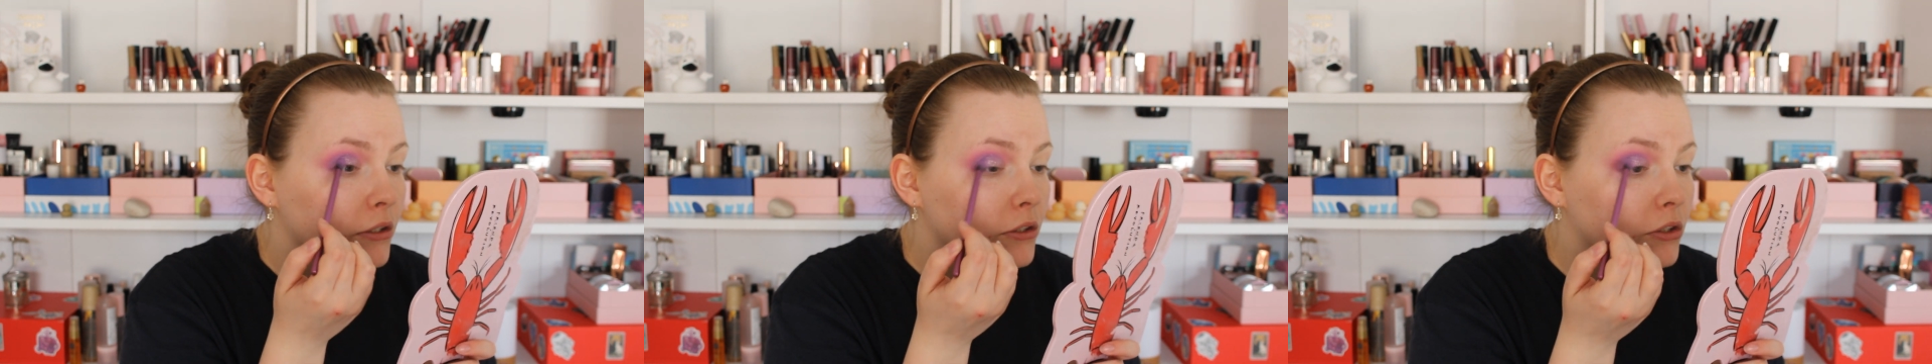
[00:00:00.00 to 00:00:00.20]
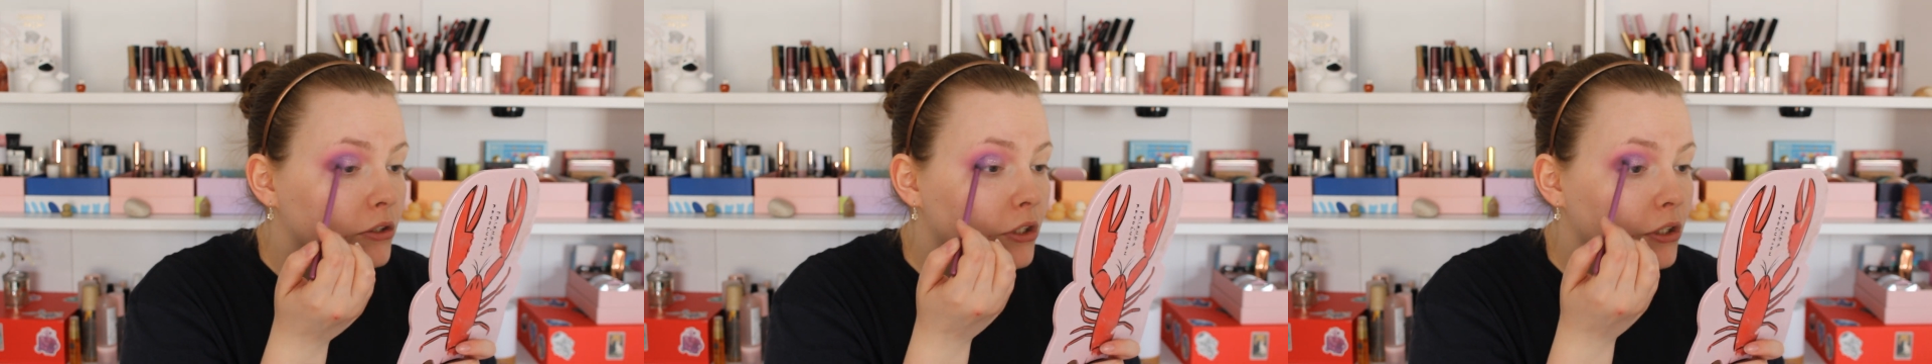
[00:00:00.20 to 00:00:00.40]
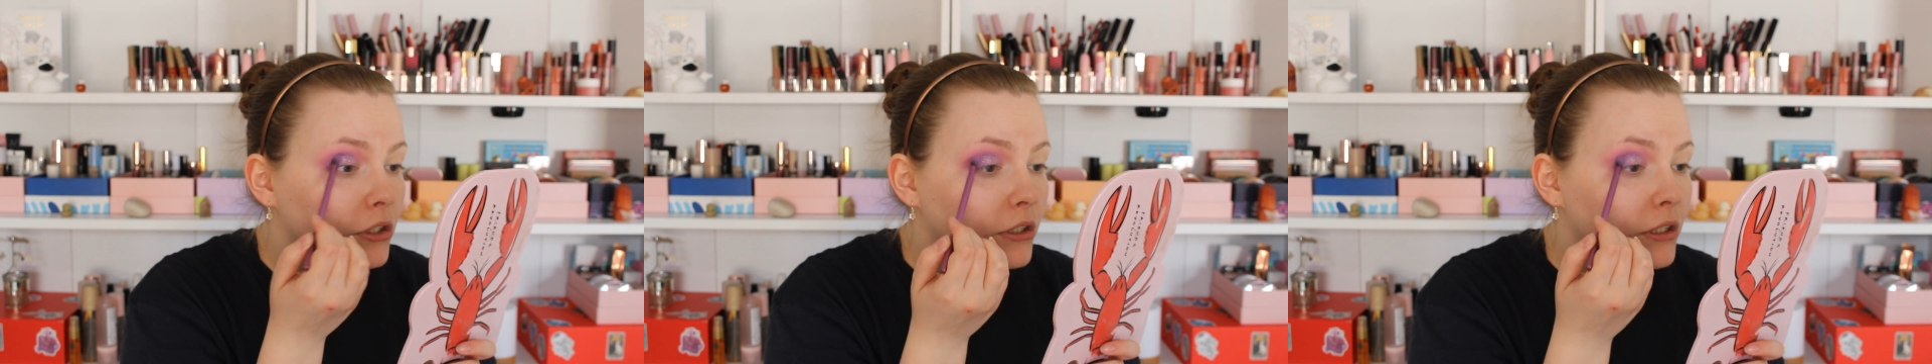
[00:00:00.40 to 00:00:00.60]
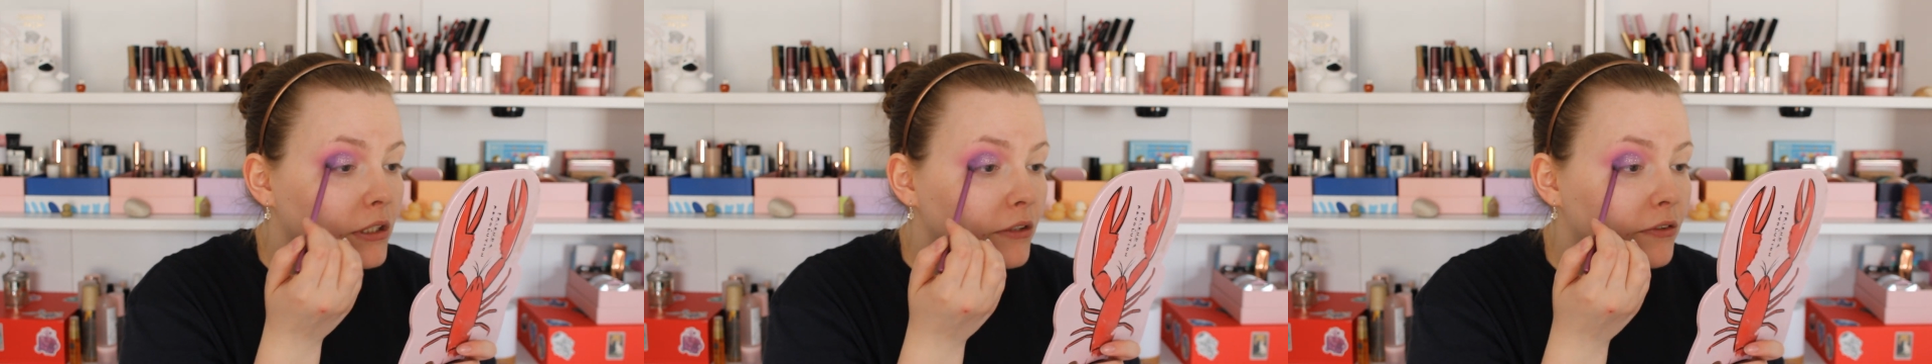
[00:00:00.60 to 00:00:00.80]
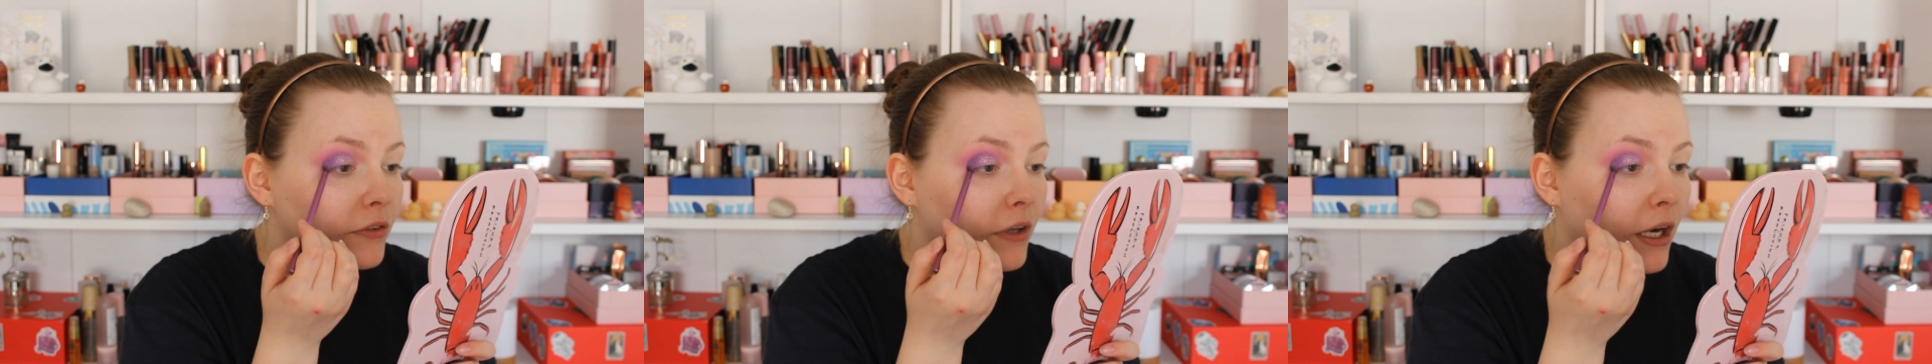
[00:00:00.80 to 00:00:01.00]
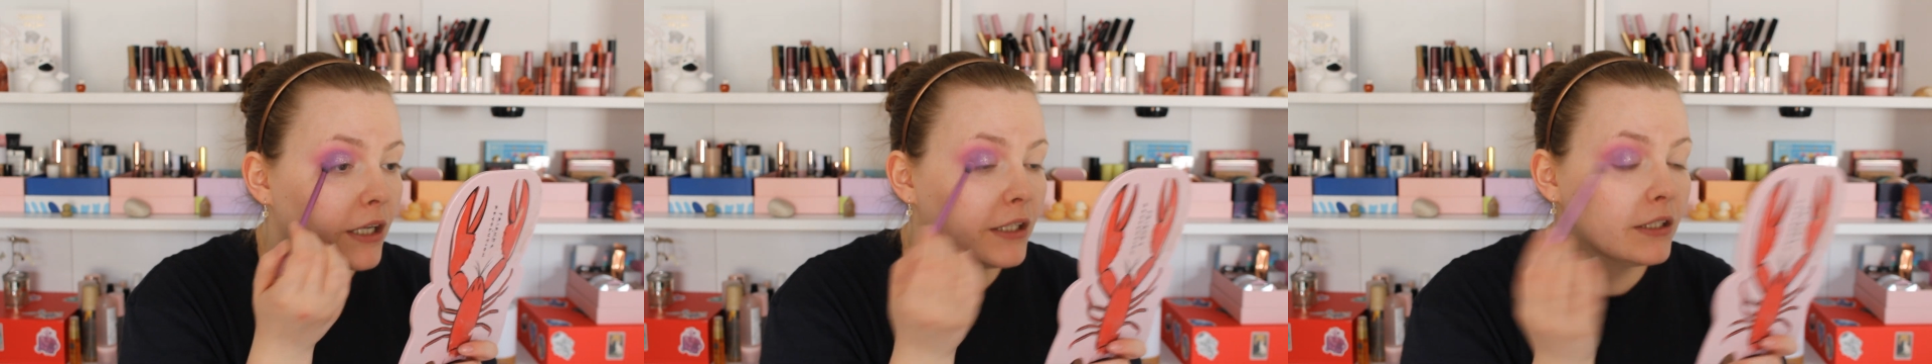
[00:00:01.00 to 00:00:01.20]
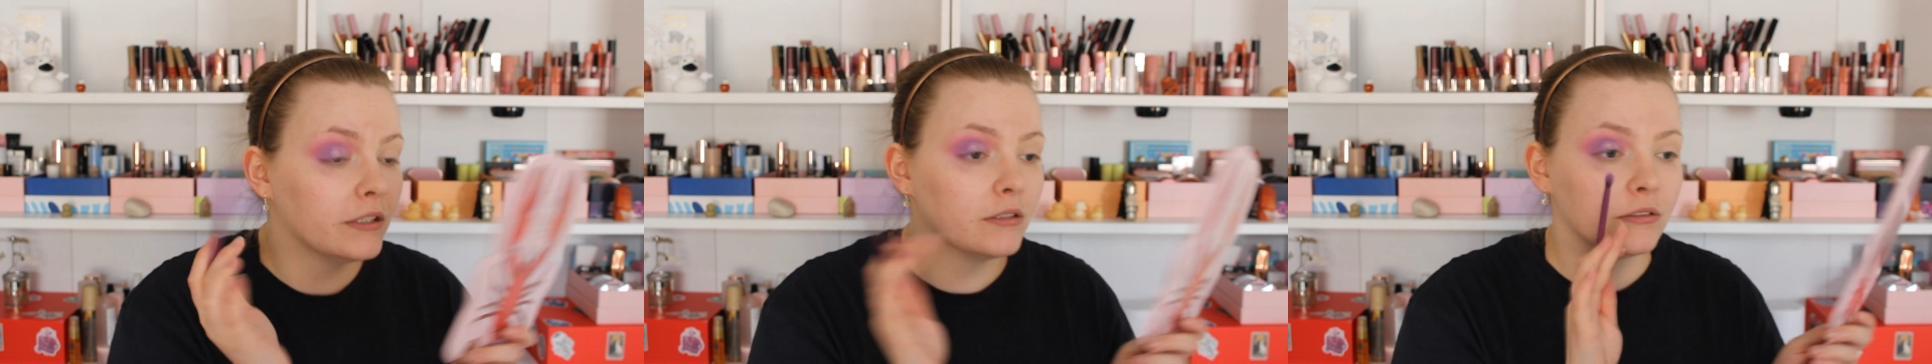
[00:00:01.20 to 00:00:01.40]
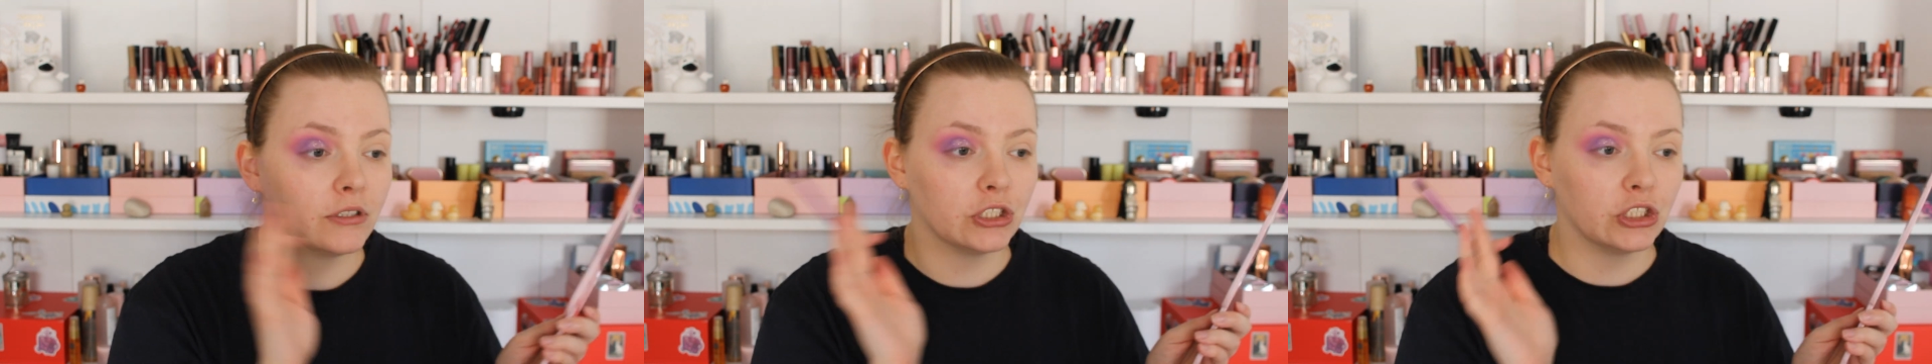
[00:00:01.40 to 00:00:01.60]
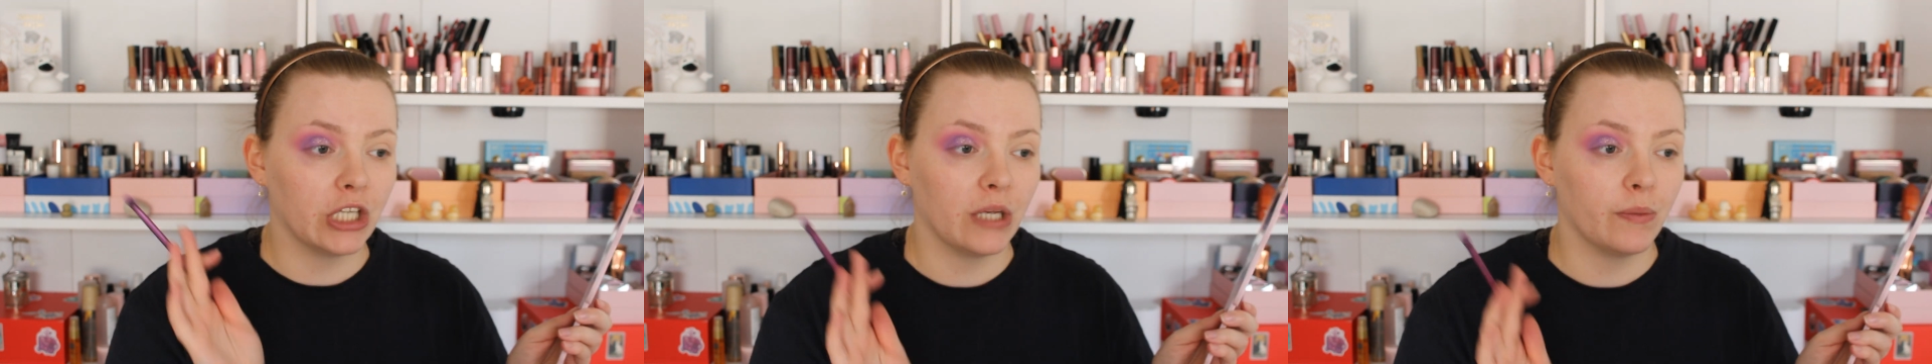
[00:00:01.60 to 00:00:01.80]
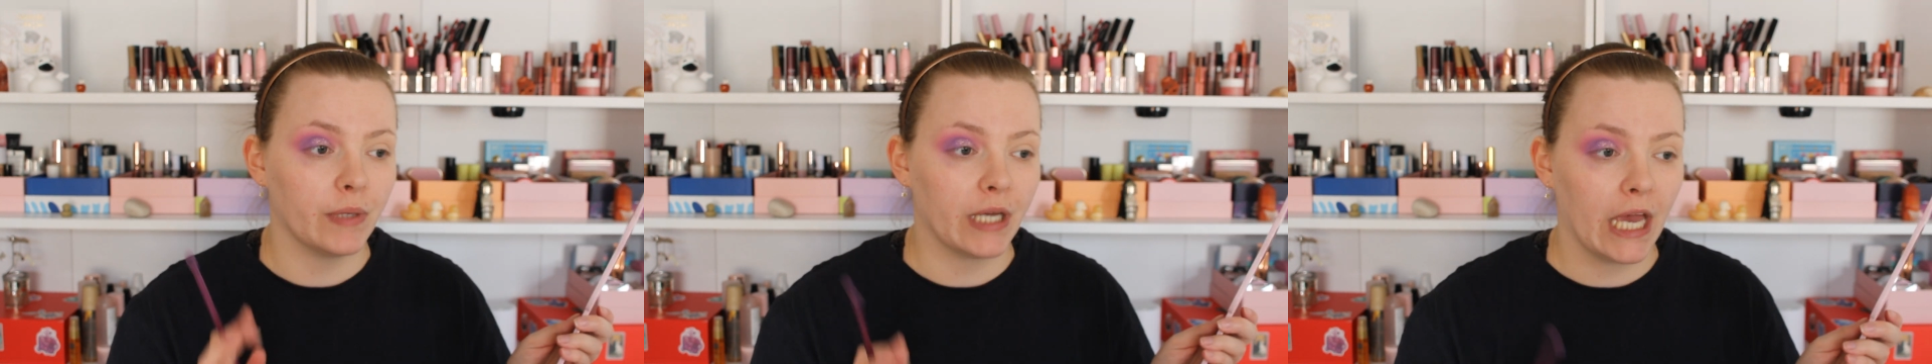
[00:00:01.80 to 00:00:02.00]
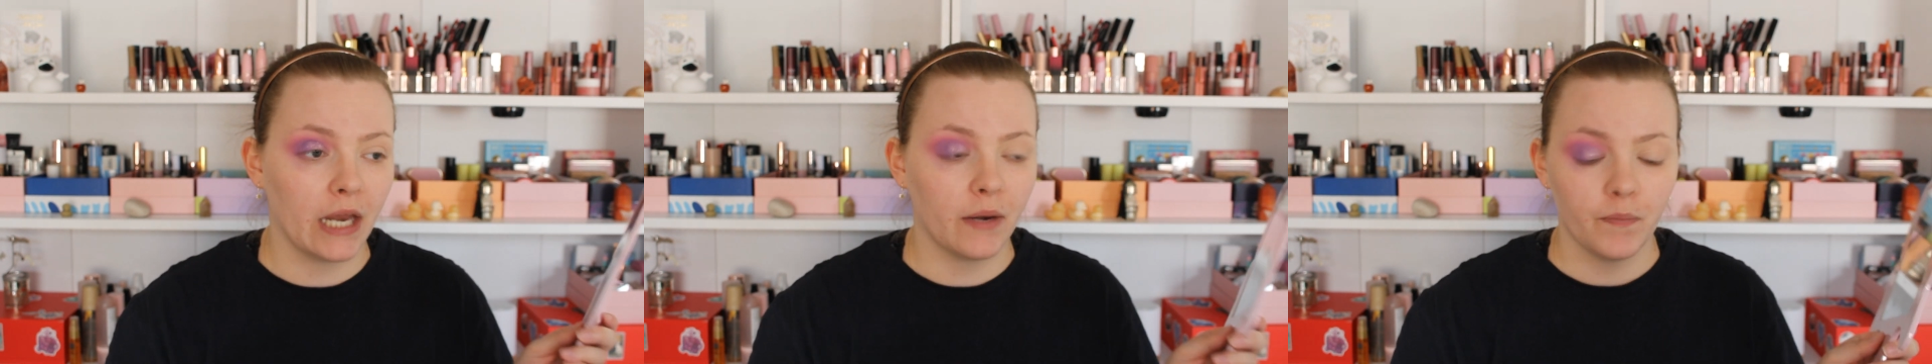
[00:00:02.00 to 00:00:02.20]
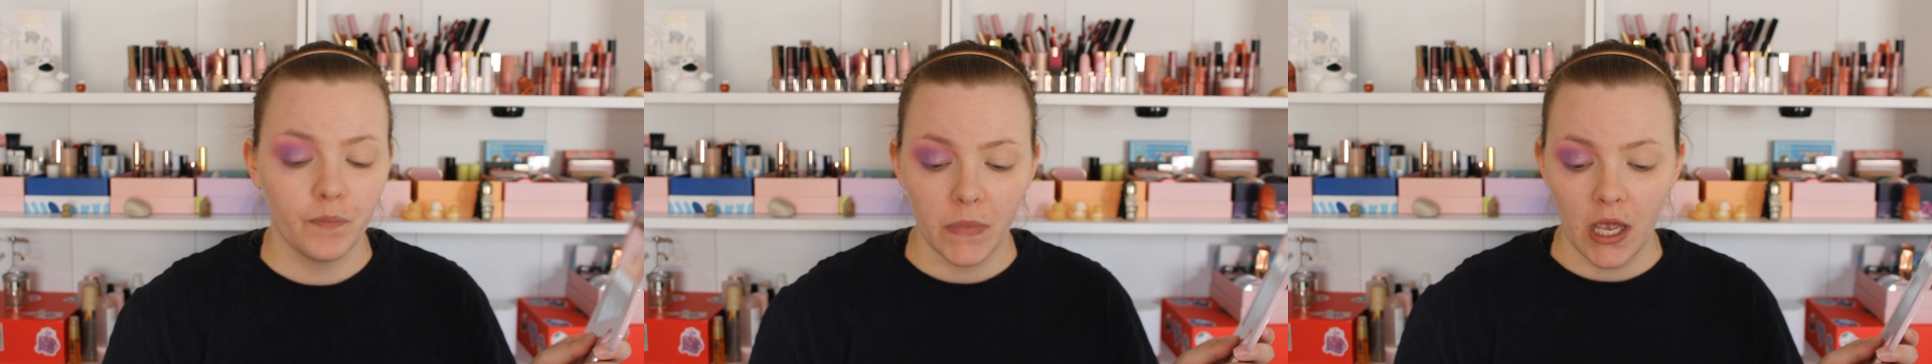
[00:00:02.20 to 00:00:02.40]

just to define the shape again.